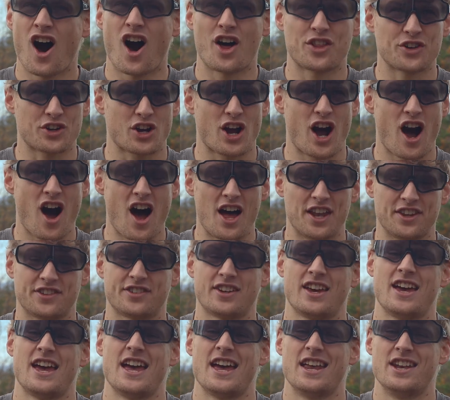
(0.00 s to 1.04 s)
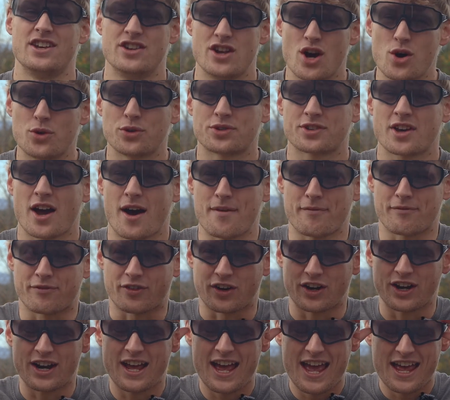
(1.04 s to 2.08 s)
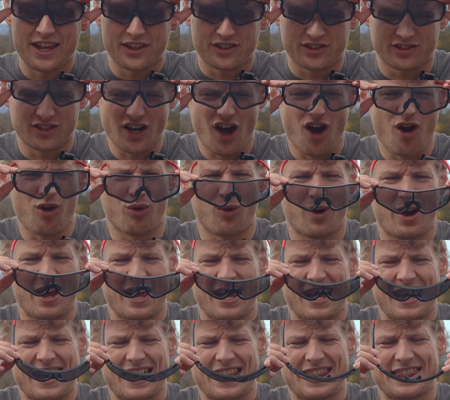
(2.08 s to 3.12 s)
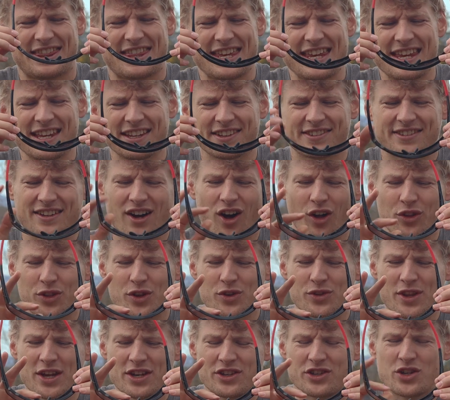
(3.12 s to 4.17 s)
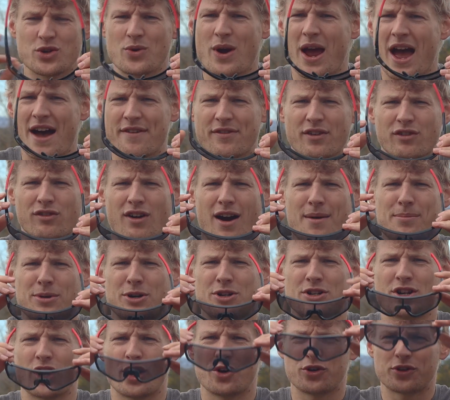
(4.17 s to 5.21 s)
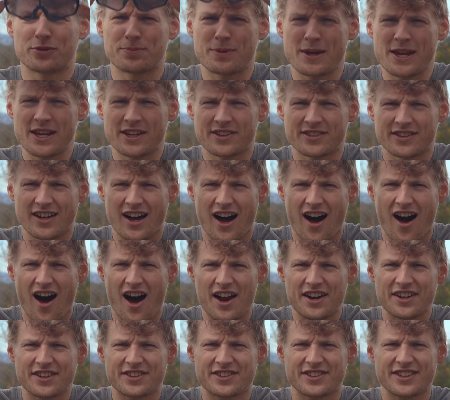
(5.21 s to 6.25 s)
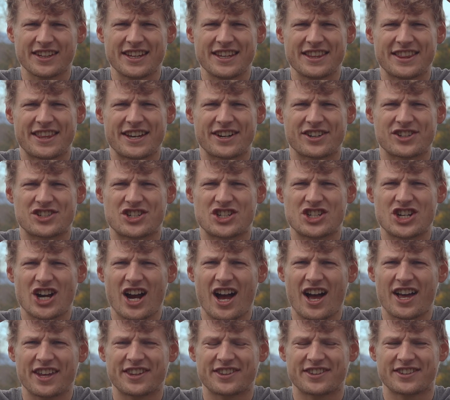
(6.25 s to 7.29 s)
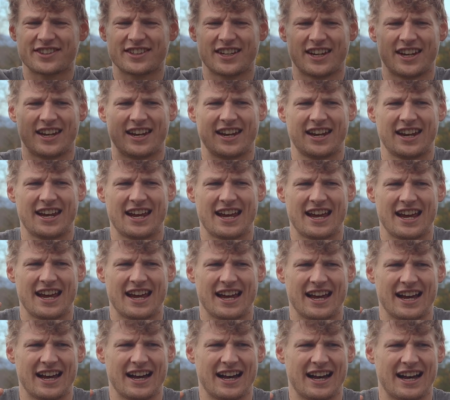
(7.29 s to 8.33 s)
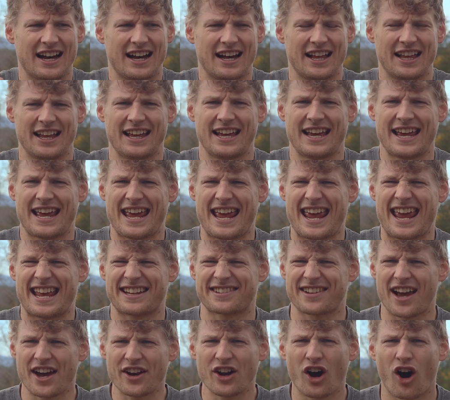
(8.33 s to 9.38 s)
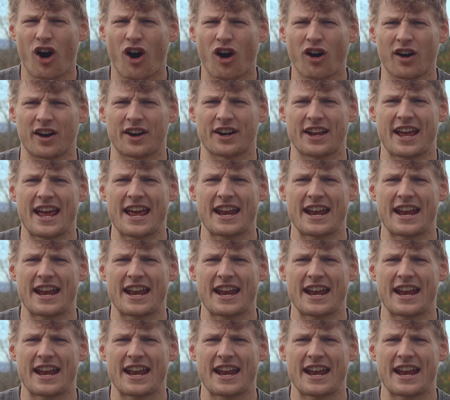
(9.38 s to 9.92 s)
Other cons, nose comfort. So these, although they do have a rubber nose piece, honestly, they're just, it's kind of hard.